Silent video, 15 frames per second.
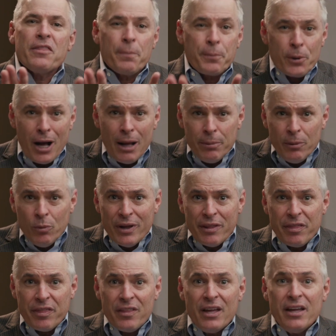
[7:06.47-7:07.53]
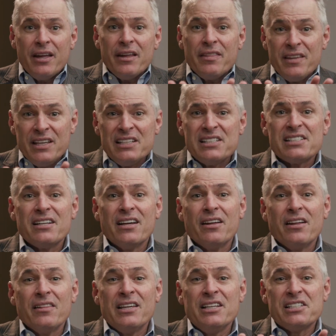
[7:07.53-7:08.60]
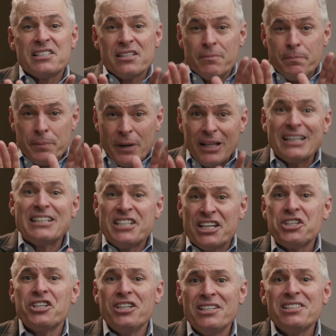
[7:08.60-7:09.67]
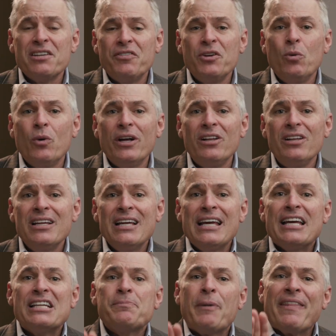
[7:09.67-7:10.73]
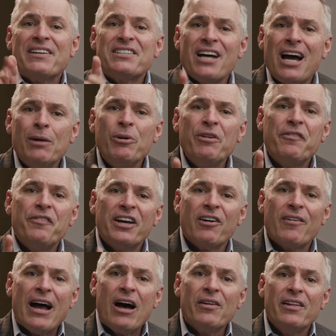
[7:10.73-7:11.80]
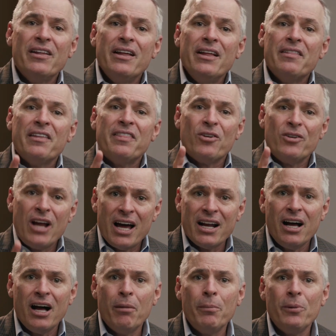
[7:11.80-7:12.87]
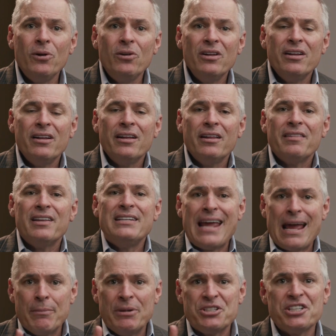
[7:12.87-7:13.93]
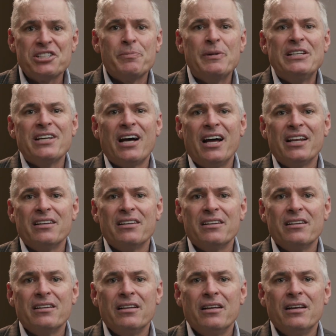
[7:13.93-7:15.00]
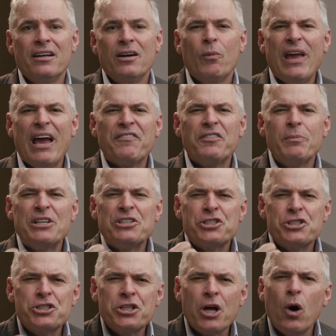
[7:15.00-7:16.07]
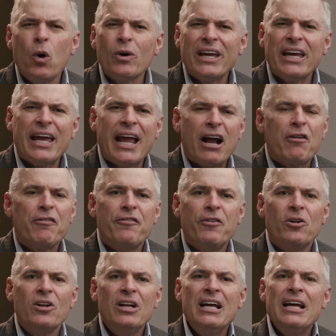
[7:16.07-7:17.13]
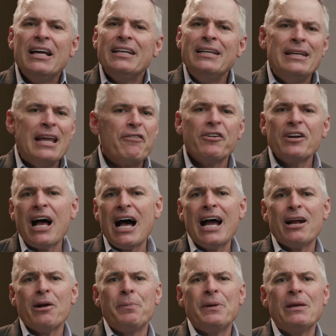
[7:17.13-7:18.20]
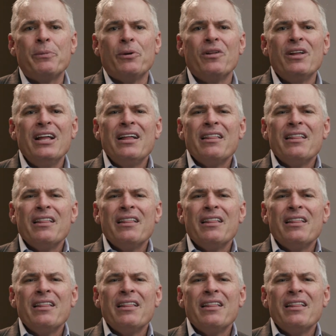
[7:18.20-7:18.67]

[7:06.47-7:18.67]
The problem with these these politicians, if you will, is by the time we figure out that they're not humble, the damage has been done. We have to be so careful never to hire people